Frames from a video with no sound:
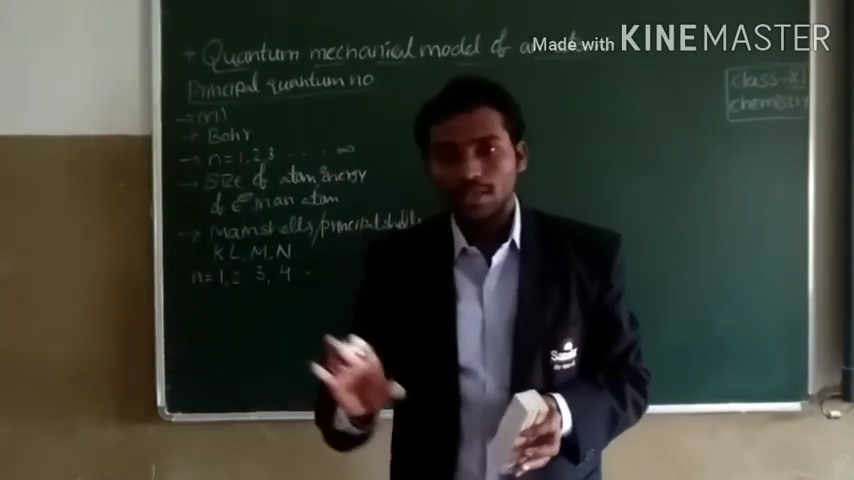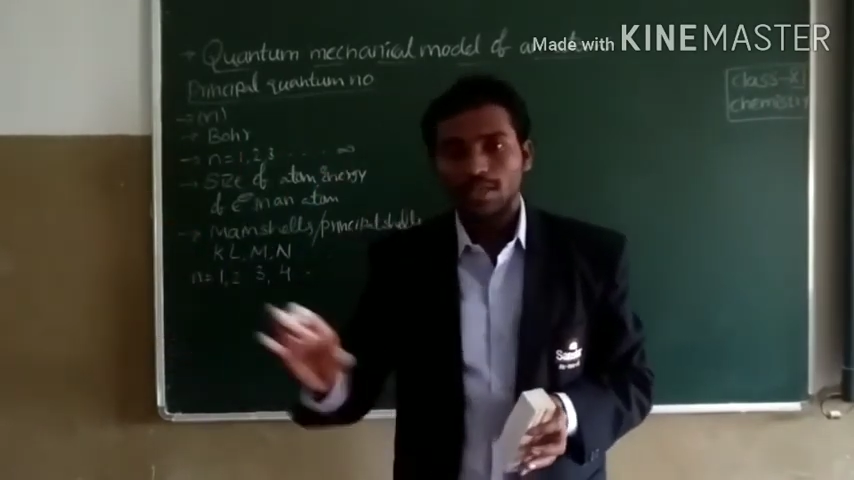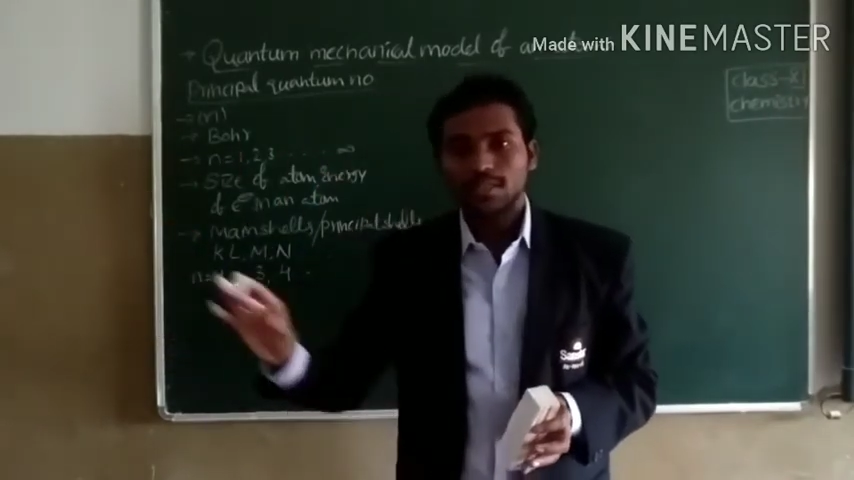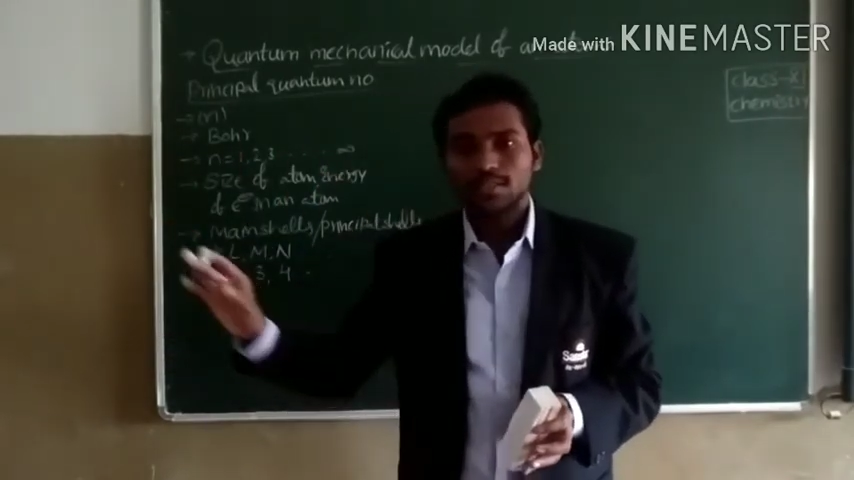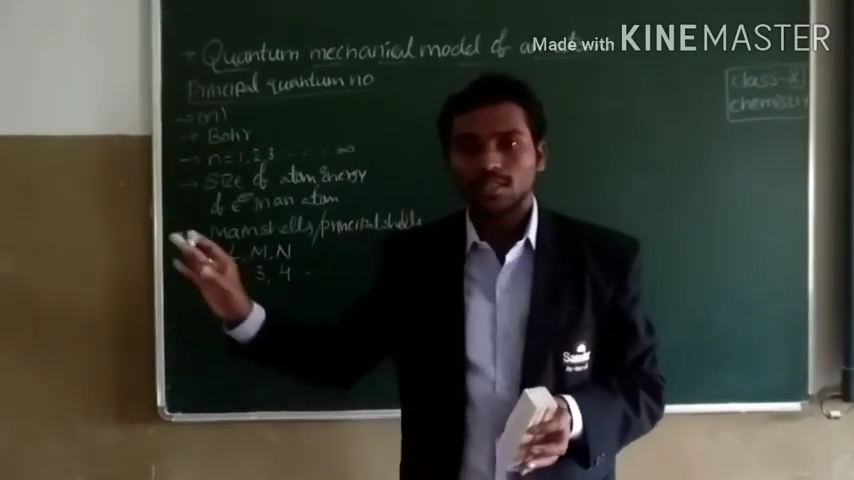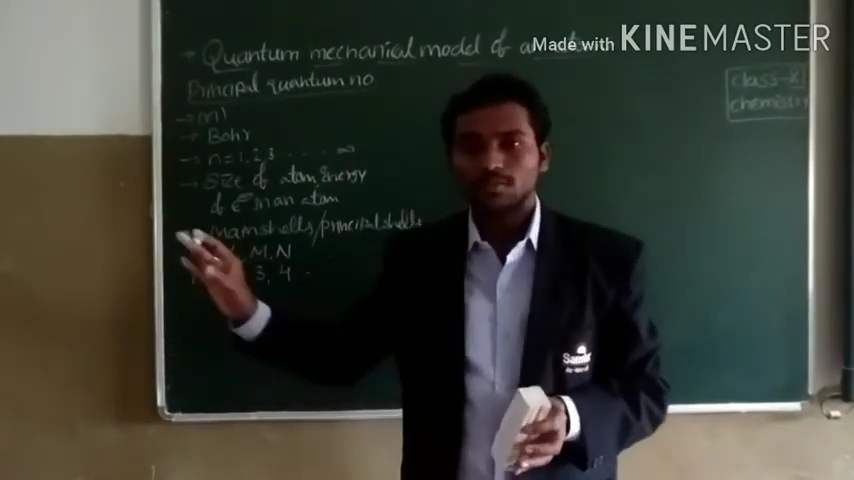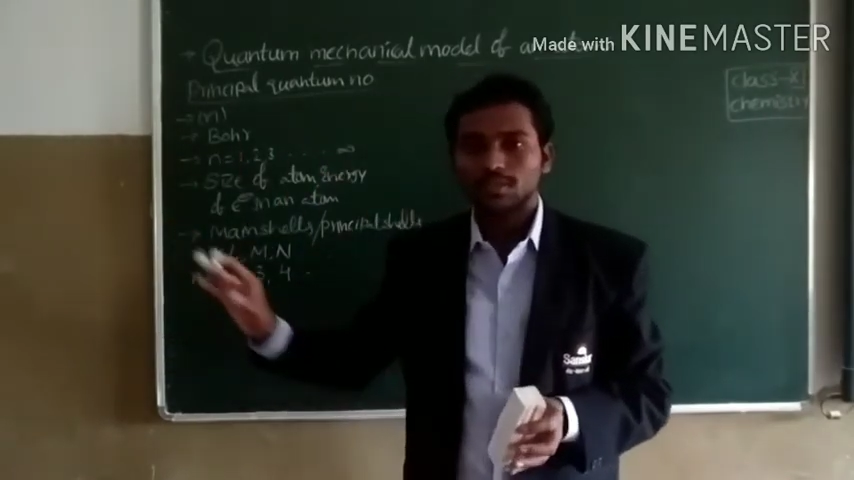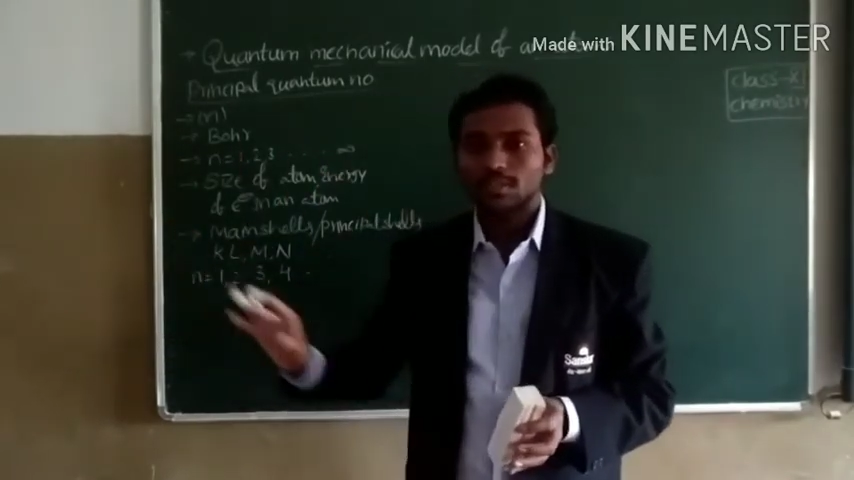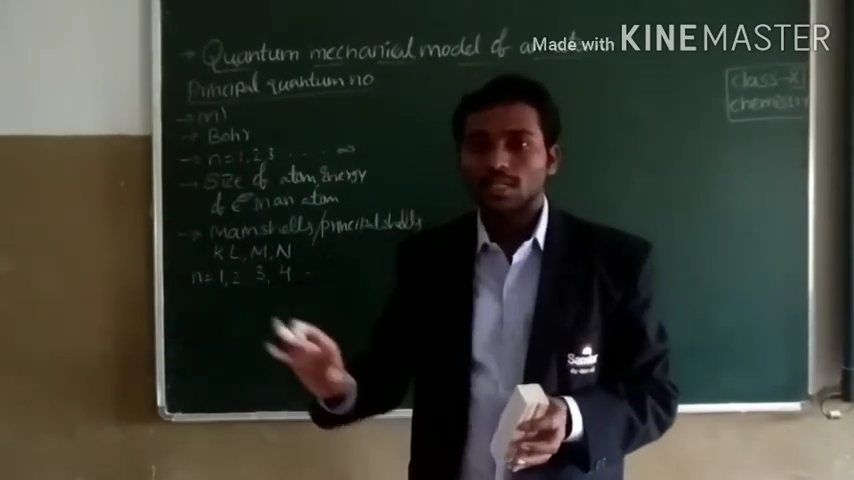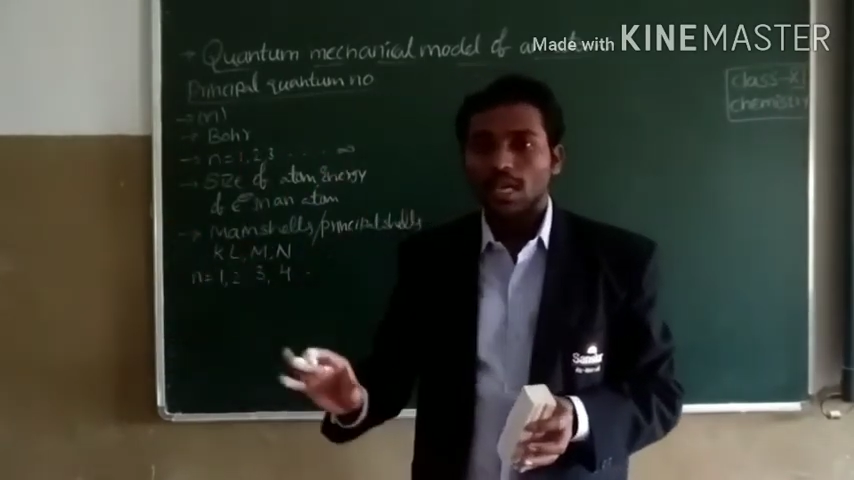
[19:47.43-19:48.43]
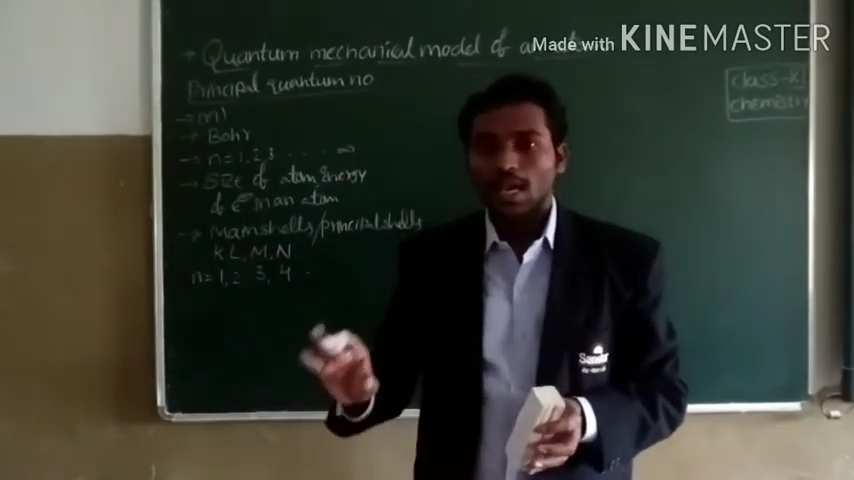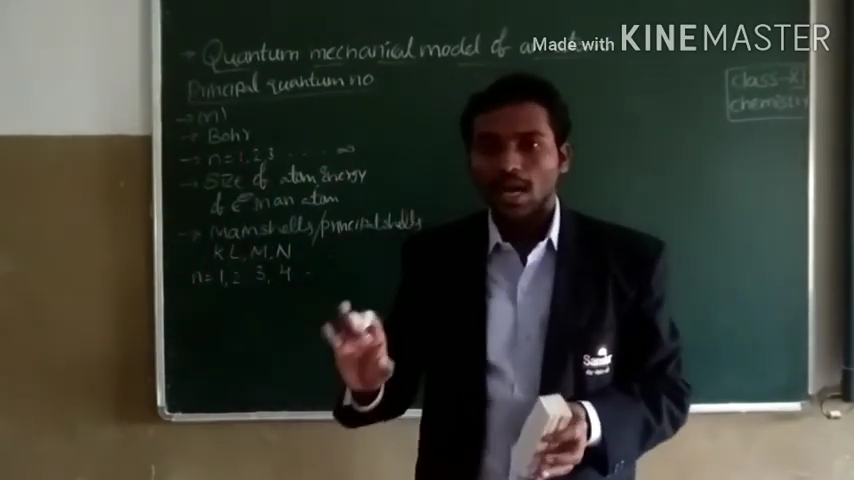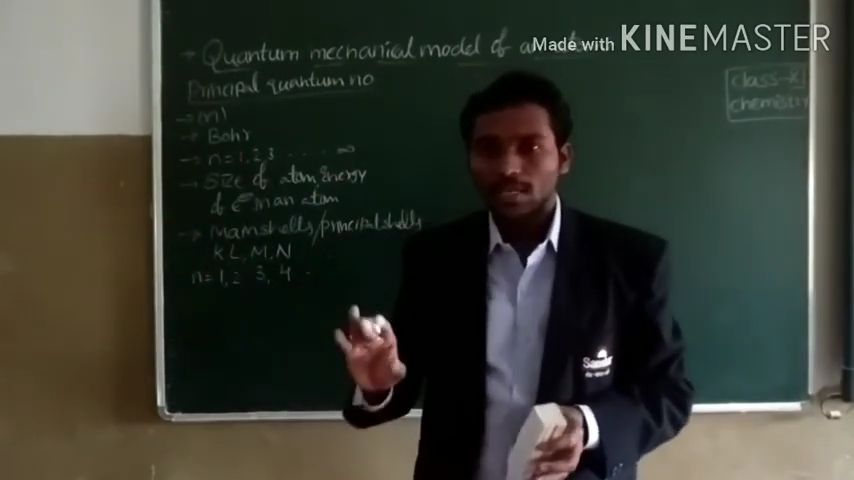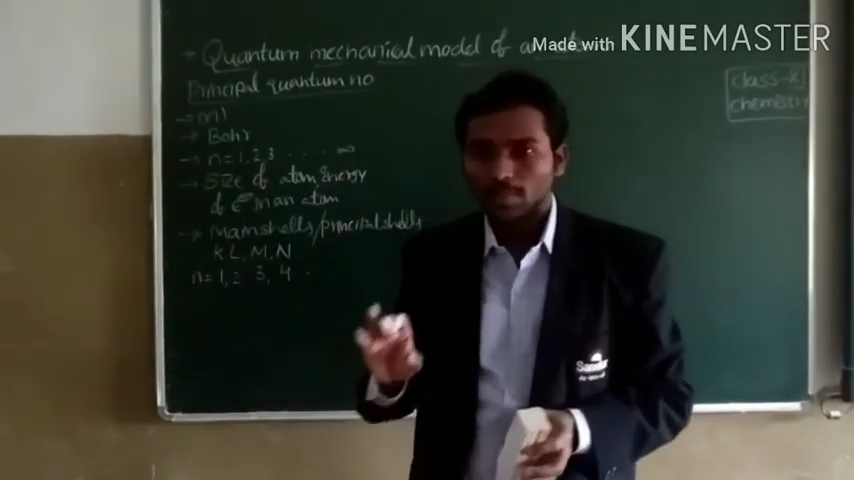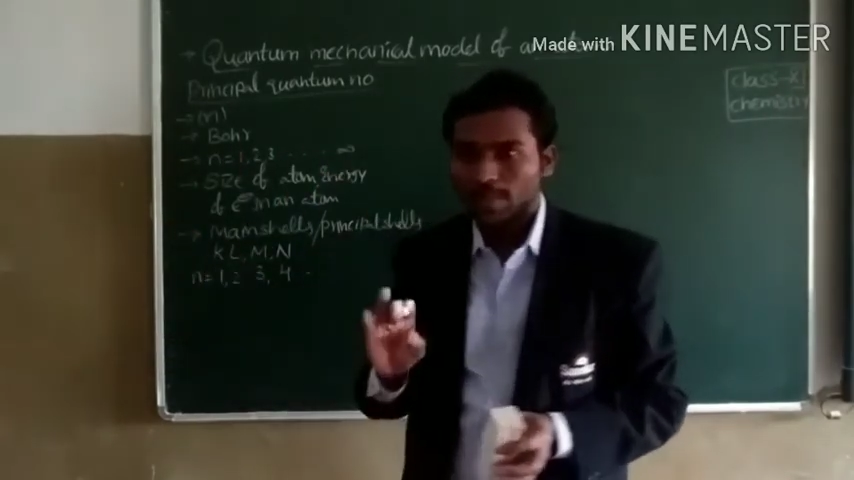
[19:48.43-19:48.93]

radius of the atom